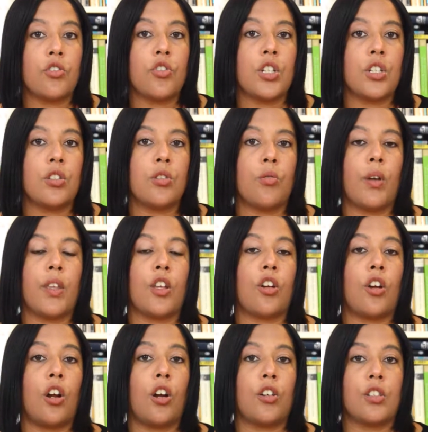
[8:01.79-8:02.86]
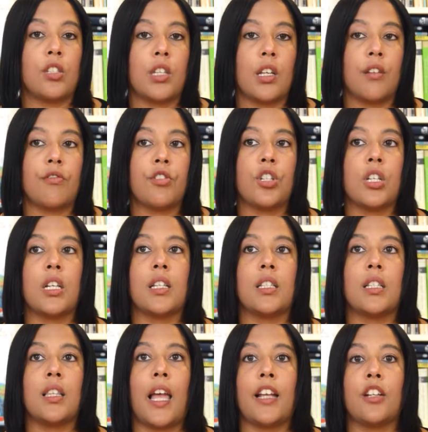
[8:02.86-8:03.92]
She's doing the cursive. She
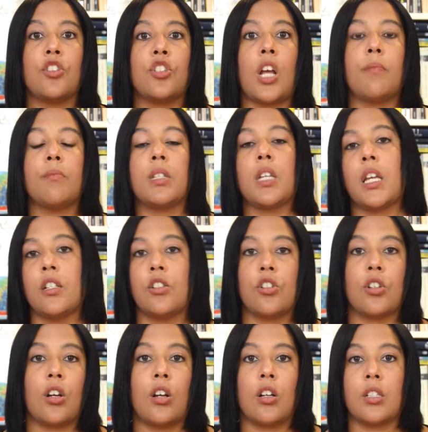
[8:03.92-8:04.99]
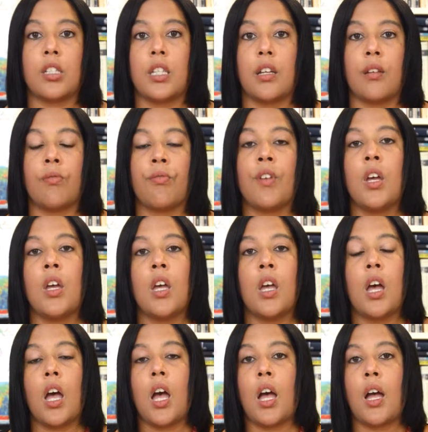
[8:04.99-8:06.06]
has like jumped into cursive
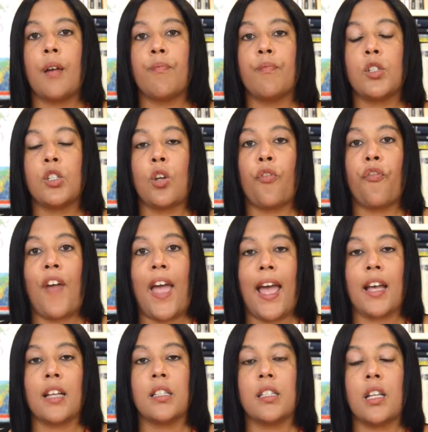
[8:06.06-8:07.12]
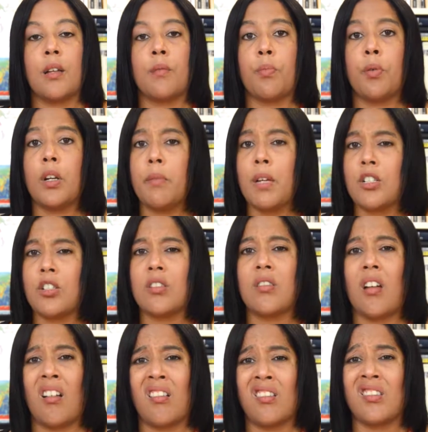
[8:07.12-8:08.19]
so fast and pretty much has
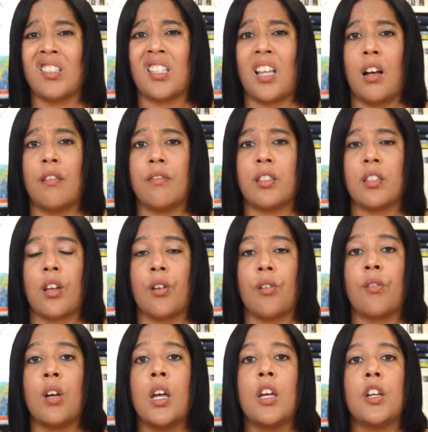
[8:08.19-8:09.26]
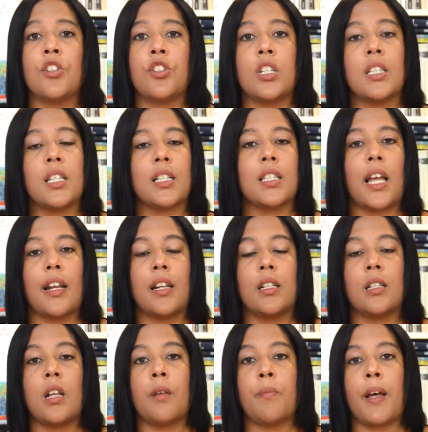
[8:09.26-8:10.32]
taught herself. So she's
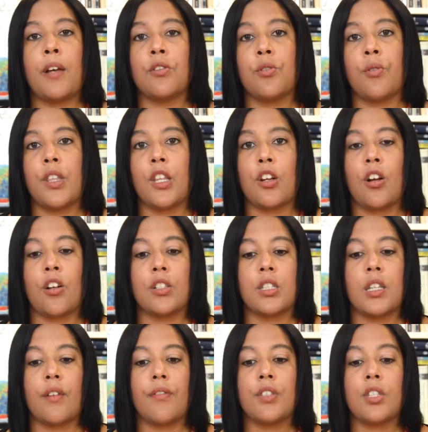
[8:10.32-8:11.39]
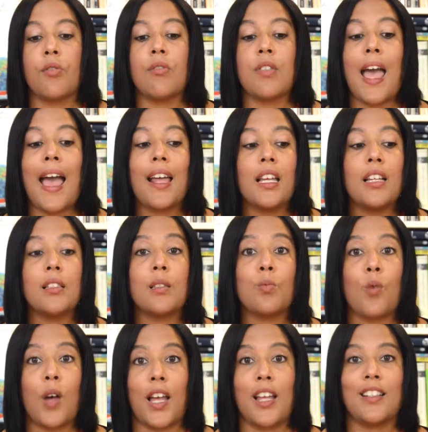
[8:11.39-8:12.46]
excited about doing the cursive. So that is
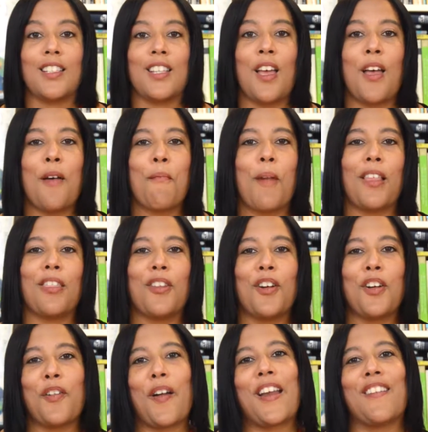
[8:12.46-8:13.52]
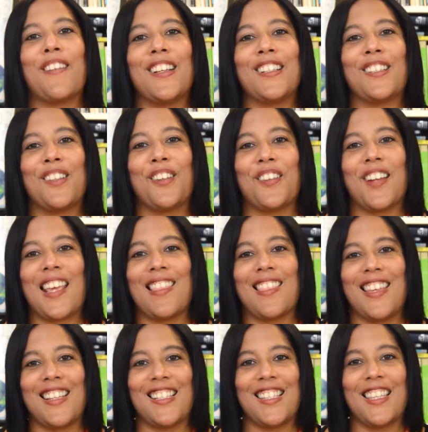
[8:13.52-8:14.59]
what my 3rd grader is learning
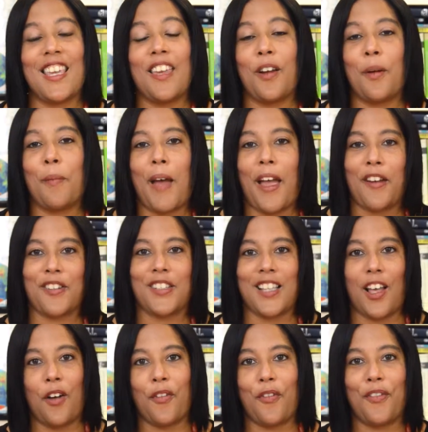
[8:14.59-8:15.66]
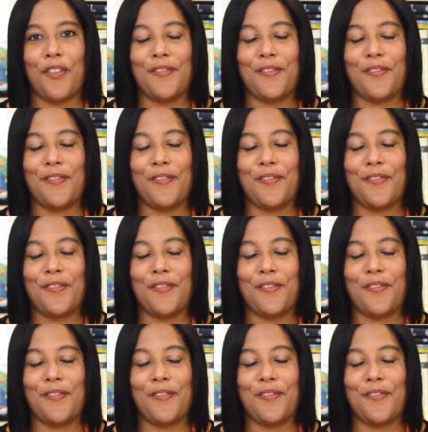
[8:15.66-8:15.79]
this year by herself.